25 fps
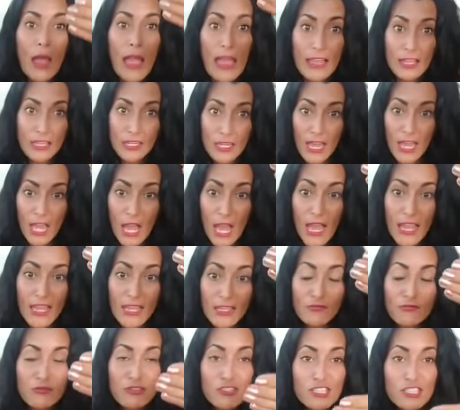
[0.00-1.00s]
and
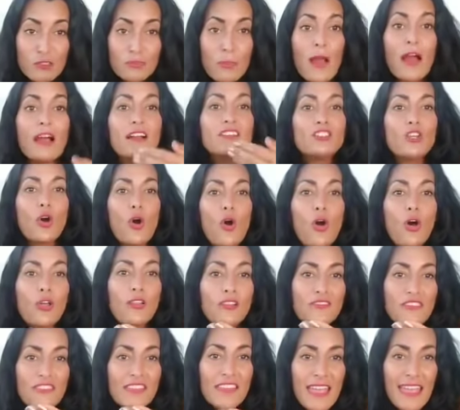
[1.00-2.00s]
I respond to
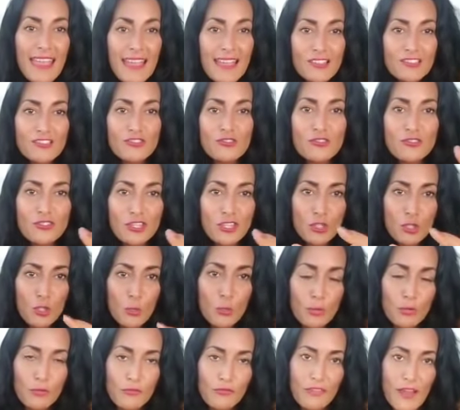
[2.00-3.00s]
all of the answers that you
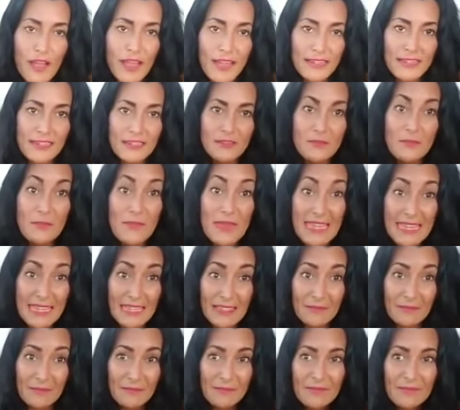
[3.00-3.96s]
provided me